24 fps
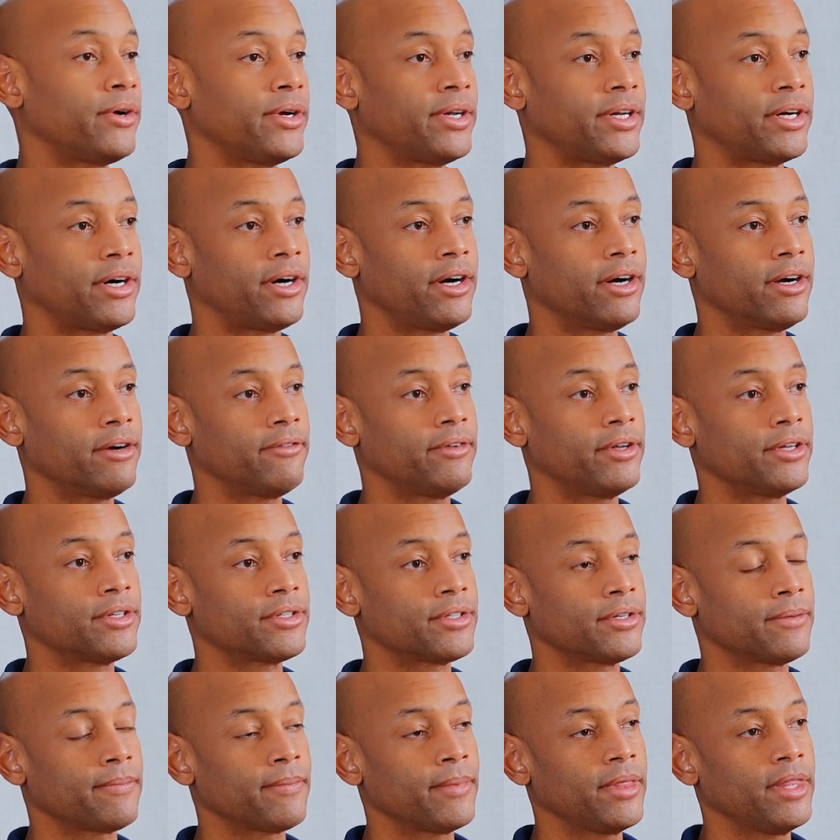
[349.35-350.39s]
going to
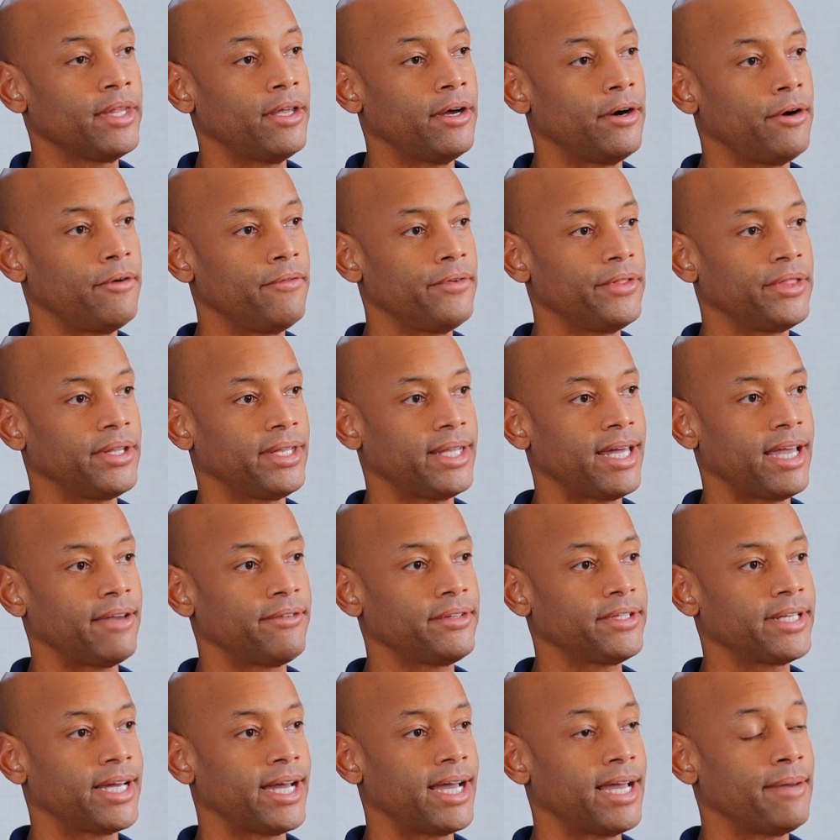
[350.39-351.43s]
harvest over the
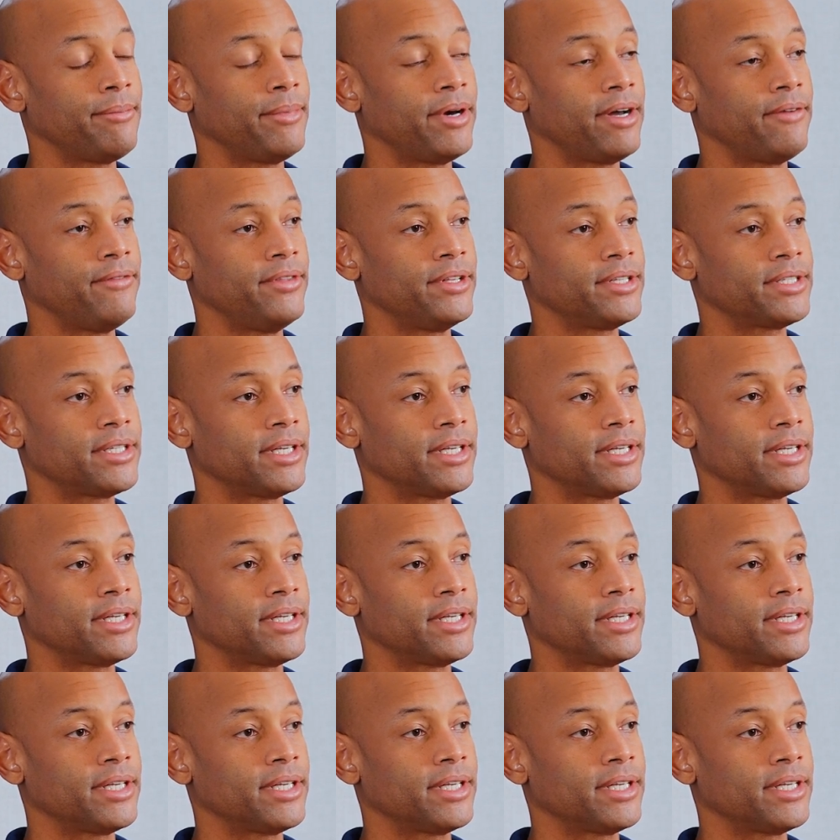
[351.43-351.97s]
lifetime of the